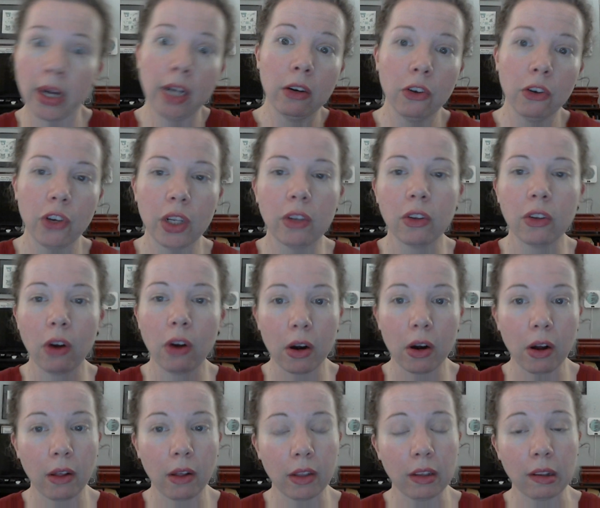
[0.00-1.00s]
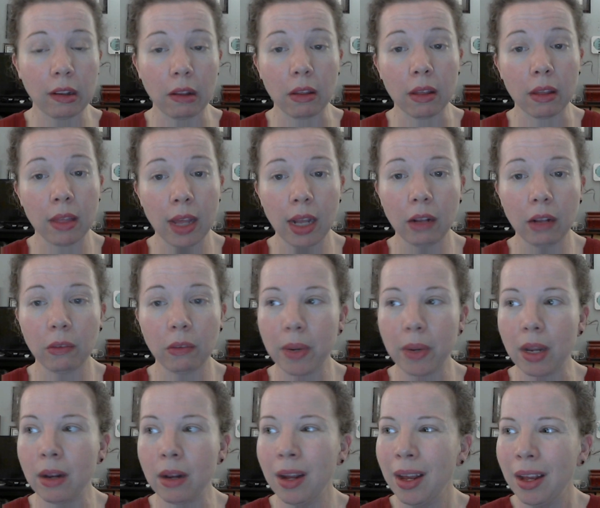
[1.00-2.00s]
Energy Star and all these other things,
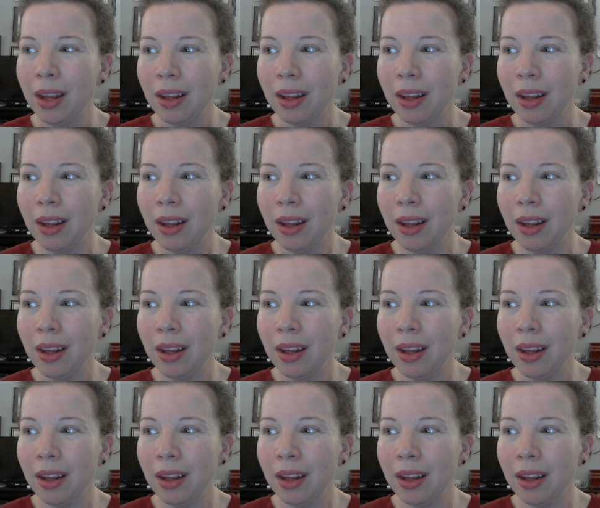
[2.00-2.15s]
but